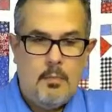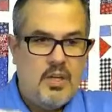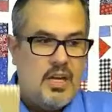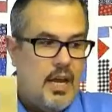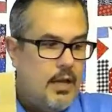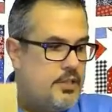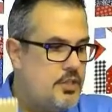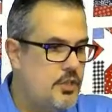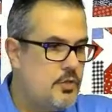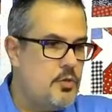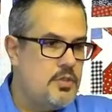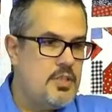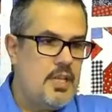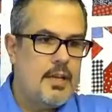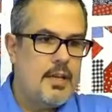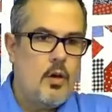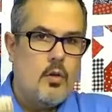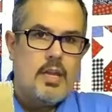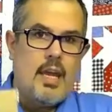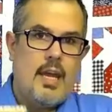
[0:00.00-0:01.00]
But I just was
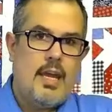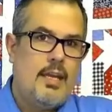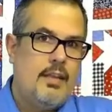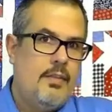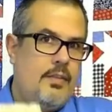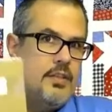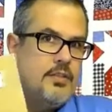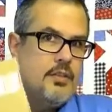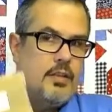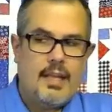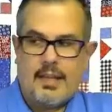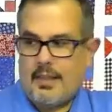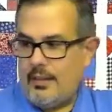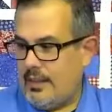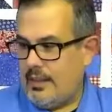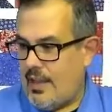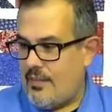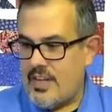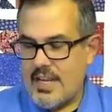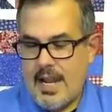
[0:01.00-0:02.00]
like, okay, these are like
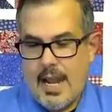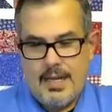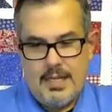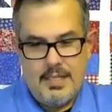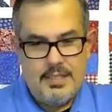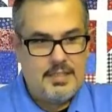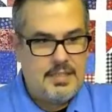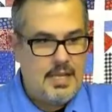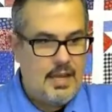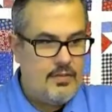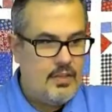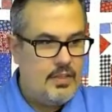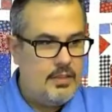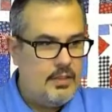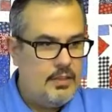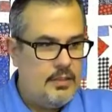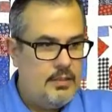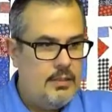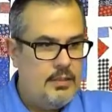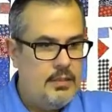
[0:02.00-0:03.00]

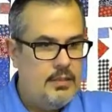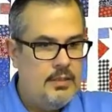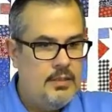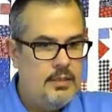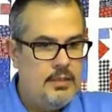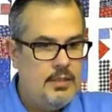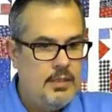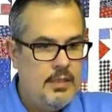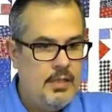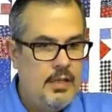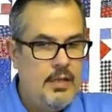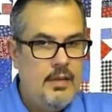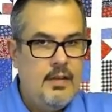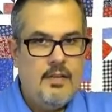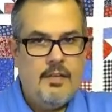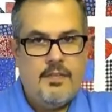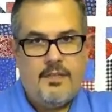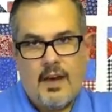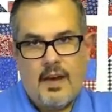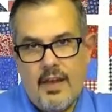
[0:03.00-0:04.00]
$11.97.
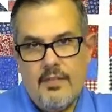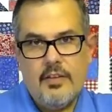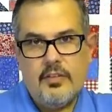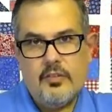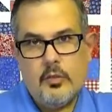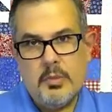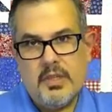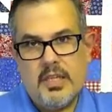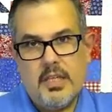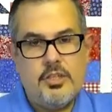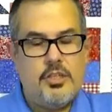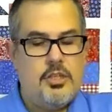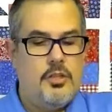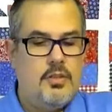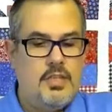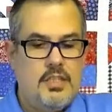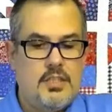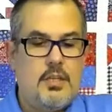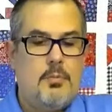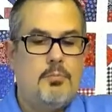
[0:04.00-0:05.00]
5 of them get
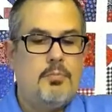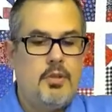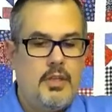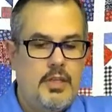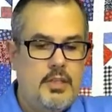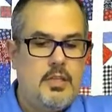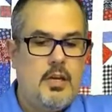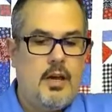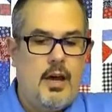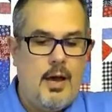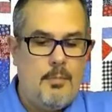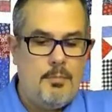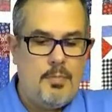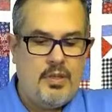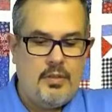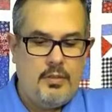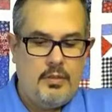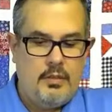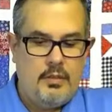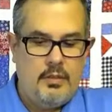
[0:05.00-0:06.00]
you this complete
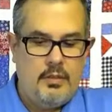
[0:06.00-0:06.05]
top.